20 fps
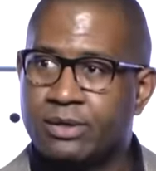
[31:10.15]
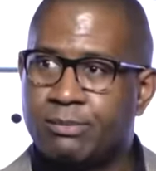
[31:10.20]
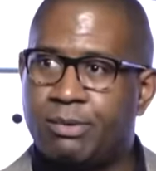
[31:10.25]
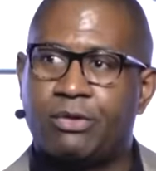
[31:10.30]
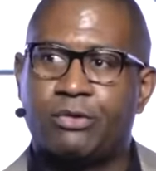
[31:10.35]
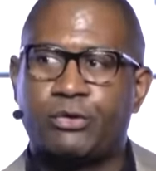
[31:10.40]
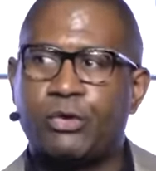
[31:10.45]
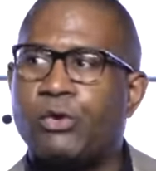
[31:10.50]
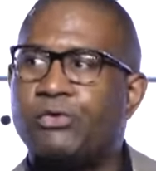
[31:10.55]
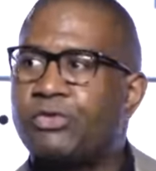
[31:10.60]

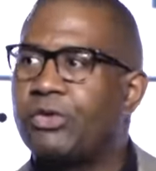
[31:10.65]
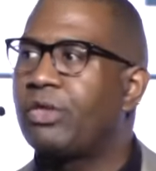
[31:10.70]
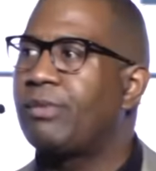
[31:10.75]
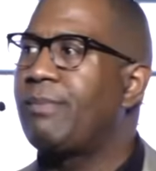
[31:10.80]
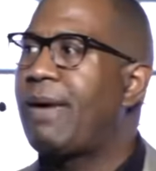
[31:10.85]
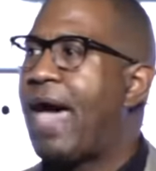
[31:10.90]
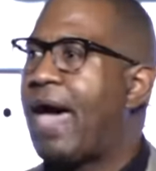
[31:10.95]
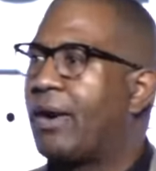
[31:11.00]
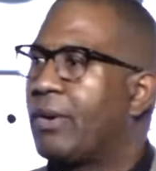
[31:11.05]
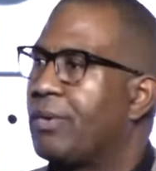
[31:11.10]
But the truth of the
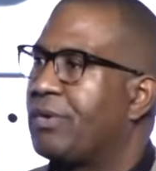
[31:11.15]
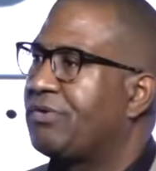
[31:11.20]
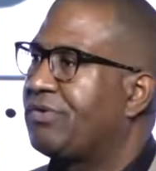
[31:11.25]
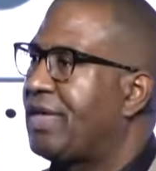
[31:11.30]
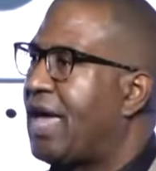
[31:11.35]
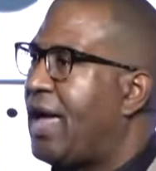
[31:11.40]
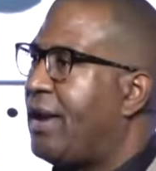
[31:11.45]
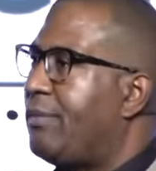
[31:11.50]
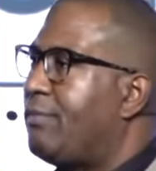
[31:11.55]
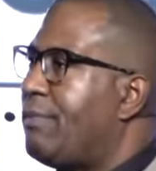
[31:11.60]
matter is
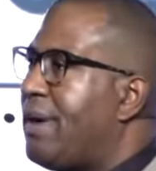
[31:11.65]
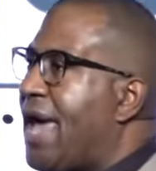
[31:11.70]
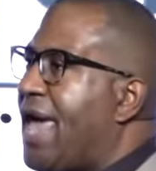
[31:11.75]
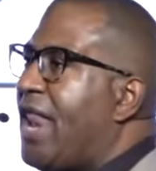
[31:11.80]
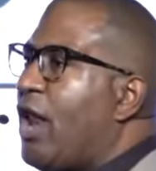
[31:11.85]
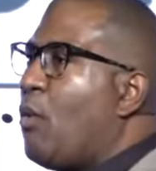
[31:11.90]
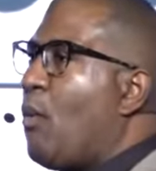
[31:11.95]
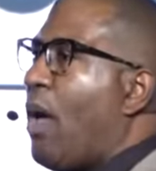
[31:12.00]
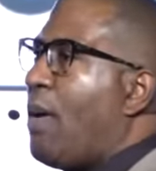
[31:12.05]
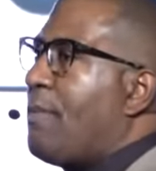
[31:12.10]
that
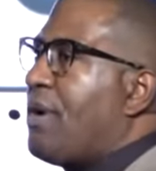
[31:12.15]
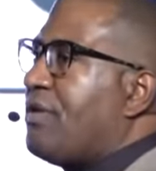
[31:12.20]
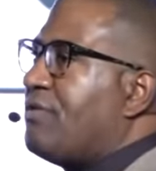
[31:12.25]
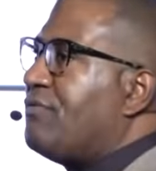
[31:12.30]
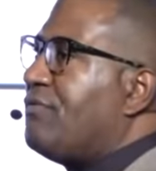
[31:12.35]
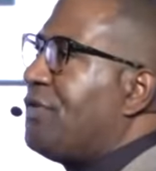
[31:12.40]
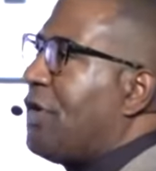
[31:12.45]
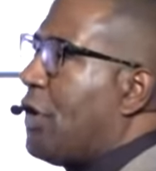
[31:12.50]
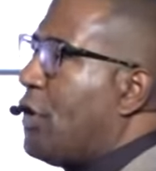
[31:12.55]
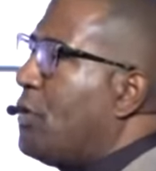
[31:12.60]
men and
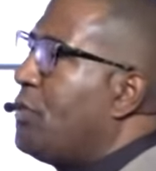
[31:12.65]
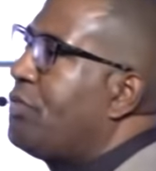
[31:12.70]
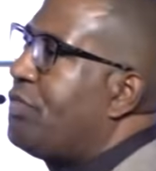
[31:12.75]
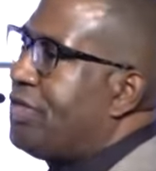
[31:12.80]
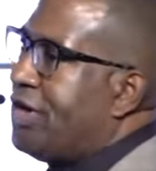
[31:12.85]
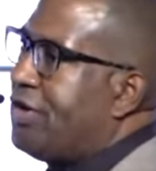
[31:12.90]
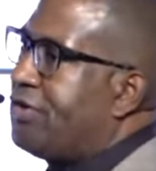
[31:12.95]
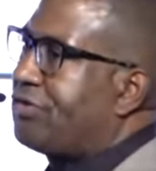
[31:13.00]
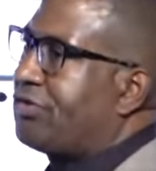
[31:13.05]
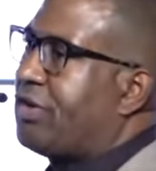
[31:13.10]
women view
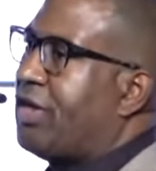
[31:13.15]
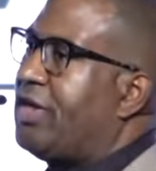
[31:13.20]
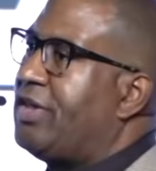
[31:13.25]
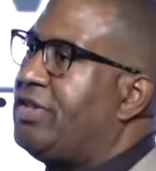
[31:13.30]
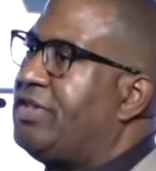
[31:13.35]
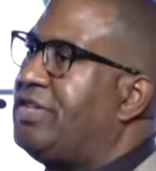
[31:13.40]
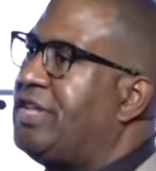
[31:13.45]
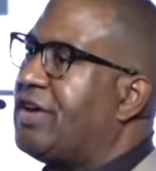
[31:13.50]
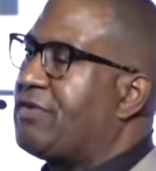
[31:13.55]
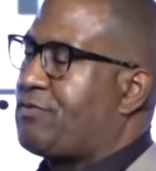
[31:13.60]
this
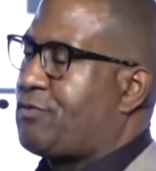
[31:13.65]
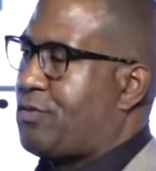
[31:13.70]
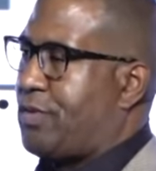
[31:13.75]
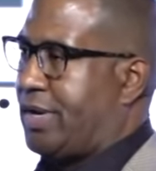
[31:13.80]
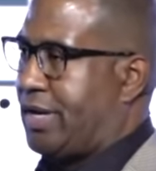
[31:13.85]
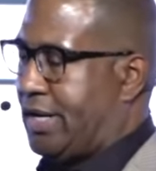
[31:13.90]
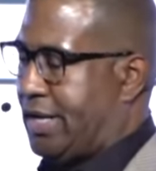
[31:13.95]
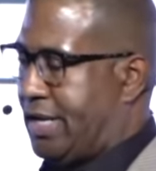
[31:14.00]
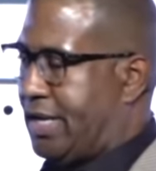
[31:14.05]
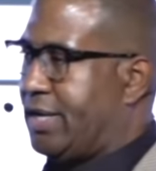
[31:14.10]

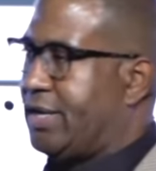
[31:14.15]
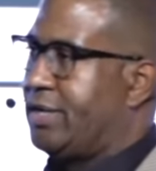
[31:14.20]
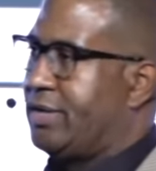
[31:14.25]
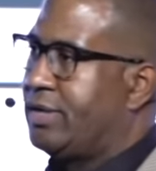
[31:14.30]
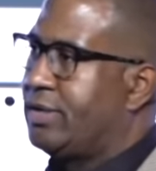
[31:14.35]
differently,